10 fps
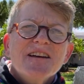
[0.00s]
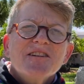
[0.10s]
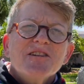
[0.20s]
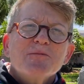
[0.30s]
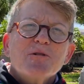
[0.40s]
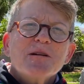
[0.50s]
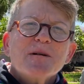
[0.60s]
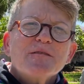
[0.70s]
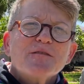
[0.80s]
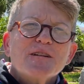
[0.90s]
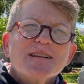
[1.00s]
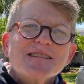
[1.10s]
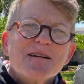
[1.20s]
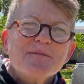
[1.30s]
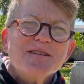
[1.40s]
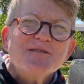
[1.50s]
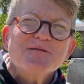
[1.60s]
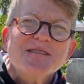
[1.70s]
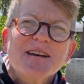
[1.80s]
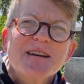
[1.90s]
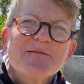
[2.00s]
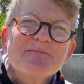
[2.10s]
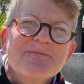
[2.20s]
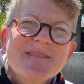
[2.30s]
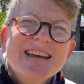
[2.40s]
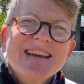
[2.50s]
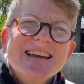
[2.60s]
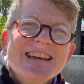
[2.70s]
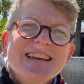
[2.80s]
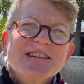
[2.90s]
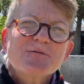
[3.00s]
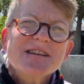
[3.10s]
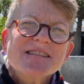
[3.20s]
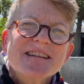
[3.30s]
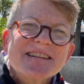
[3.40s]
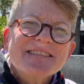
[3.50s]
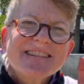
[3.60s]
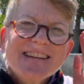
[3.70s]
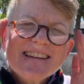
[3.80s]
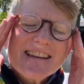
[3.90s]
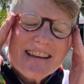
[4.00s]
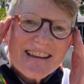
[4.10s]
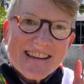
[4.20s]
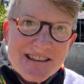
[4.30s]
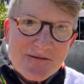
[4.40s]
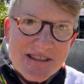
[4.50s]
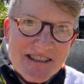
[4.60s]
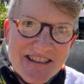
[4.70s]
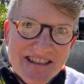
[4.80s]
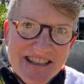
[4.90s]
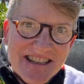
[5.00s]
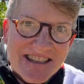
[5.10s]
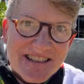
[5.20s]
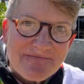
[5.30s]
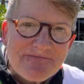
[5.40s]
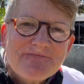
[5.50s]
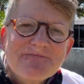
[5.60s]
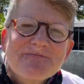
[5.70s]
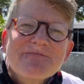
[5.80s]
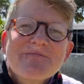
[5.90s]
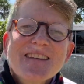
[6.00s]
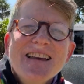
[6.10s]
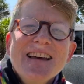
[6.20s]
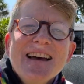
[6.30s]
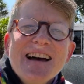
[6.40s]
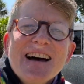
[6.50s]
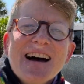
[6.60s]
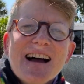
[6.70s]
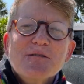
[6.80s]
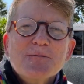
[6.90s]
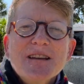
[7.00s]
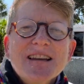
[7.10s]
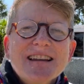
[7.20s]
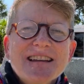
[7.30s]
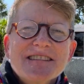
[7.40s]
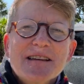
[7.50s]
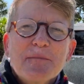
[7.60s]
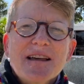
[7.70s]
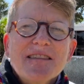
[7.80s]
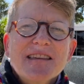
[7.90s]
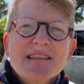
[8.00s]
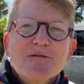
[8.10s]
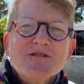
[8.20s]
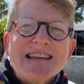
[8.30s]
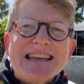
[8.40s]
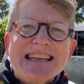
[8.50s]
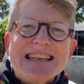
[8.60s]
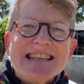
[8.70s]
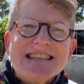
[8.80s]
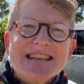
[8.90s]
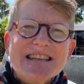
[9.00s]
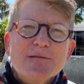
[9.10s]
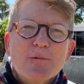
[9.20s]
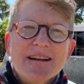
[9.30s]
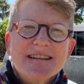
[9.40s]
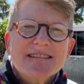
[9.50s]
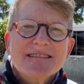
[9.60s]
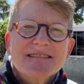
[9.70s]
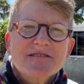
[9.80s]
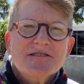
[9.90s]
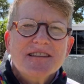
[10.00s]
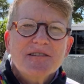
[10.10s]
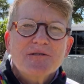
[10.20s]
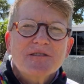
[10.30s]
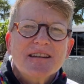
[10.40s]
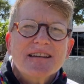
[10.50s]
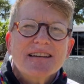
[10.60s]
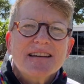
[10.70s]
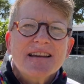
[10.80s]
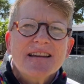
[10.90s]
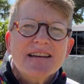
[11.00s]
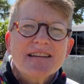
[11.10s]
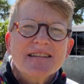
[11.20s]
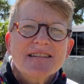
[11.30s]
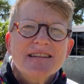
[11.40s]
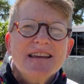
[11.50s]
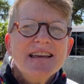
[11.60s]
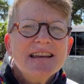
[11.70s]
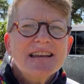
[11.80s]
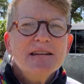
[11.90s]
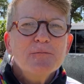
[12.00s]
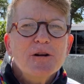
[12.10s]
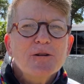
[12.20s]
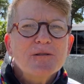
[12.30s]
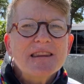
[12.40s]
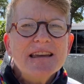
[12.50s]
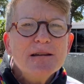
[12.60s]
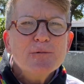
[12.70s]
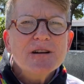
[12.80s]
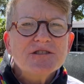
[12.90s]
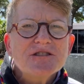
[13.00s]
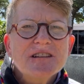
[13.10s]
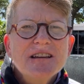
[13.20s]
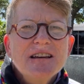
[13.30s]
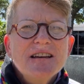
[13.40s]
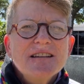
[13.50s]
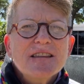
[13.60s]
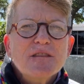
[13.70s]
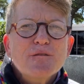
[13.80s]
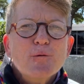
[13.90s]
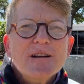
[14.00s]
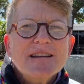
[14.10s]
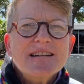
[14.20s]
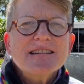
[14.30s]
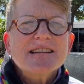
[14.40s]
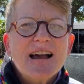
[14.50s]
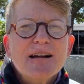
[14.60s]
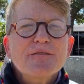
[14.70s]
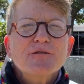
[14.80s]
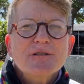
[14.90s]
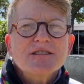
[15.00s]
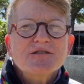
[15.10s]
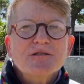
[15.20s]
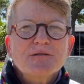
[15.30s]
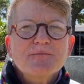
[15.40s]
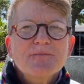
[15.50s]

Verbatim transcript: Good morning, my friends. Happy Tuesday. He is risen. He is risen indeed. I was reading an essay by theologian N.T. Wright just the other day, and in it he wrote that he wished that the 40 days after Easter